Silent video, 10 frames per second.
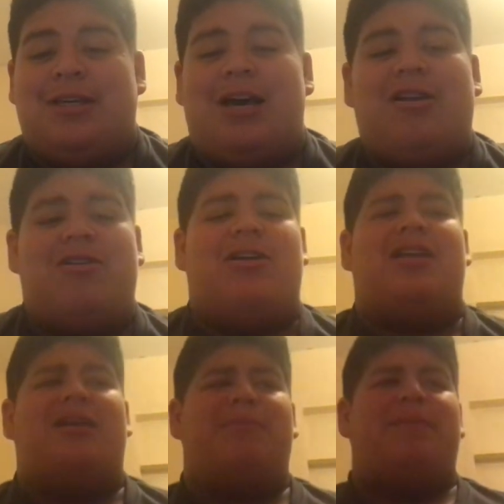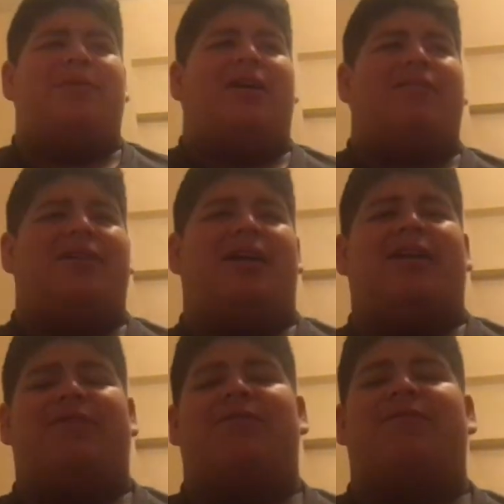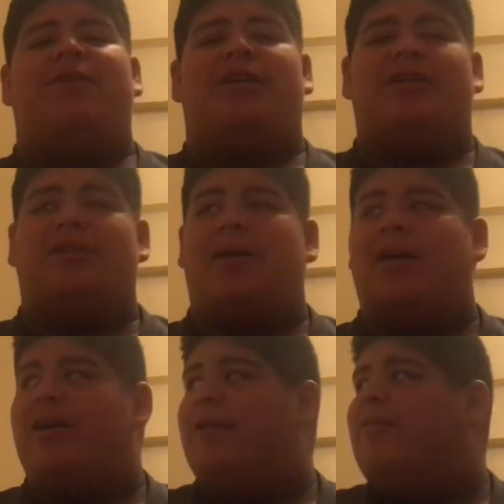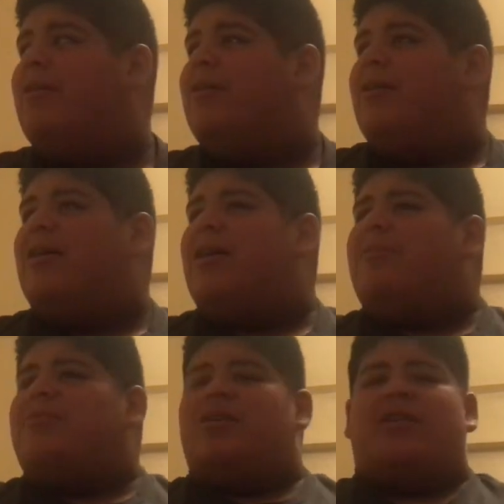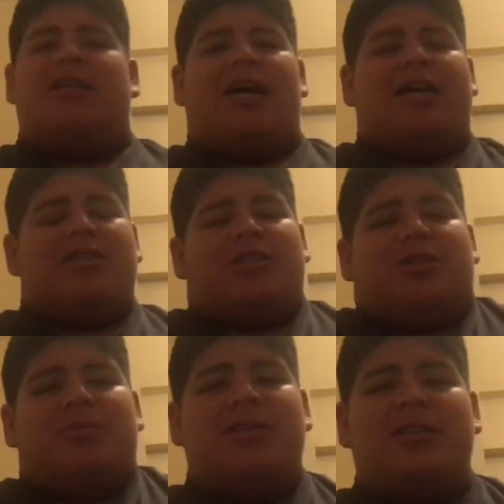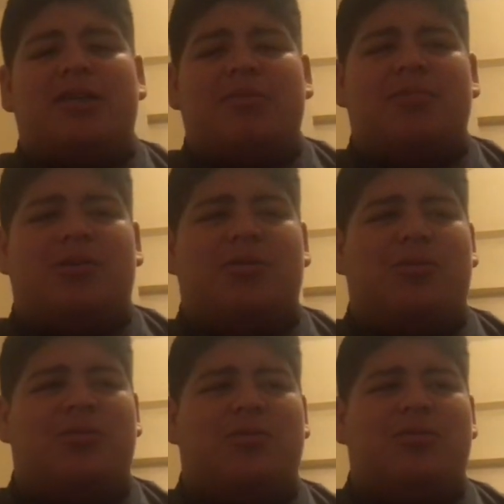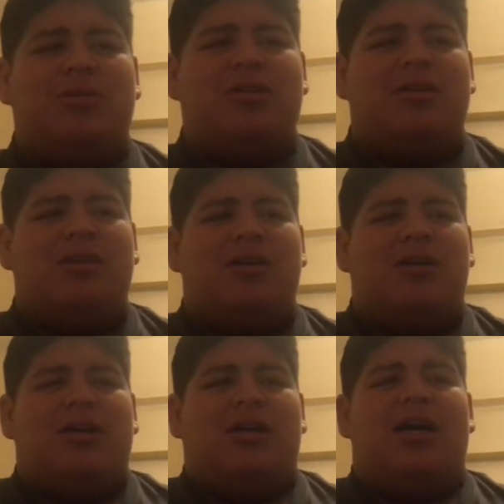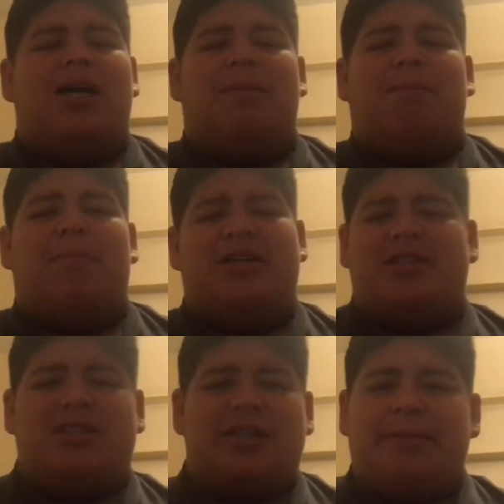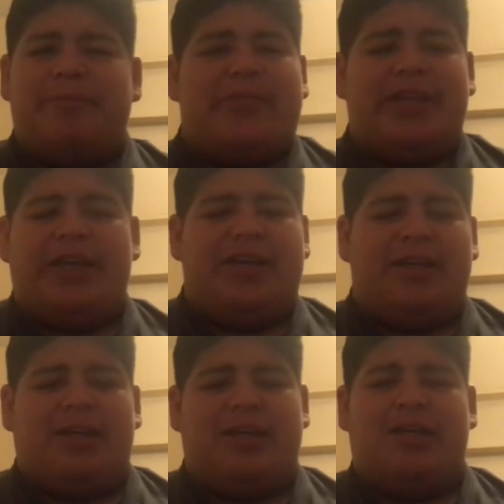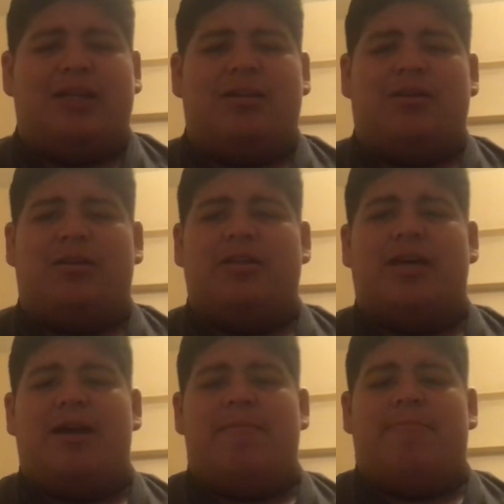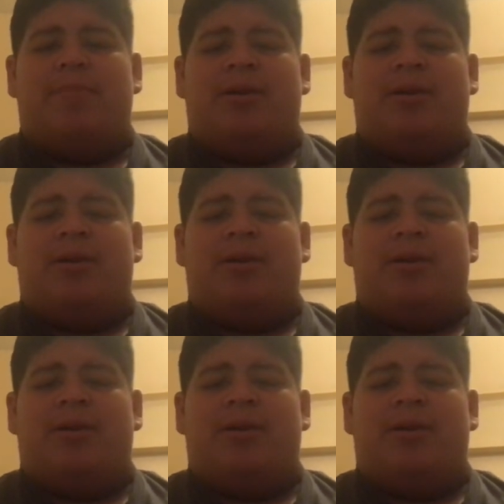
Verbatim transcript: I don't know, a lot of people have a lot of different feelings about her. Um, something that had to do with um, the whole uh, Muslim thing and all that.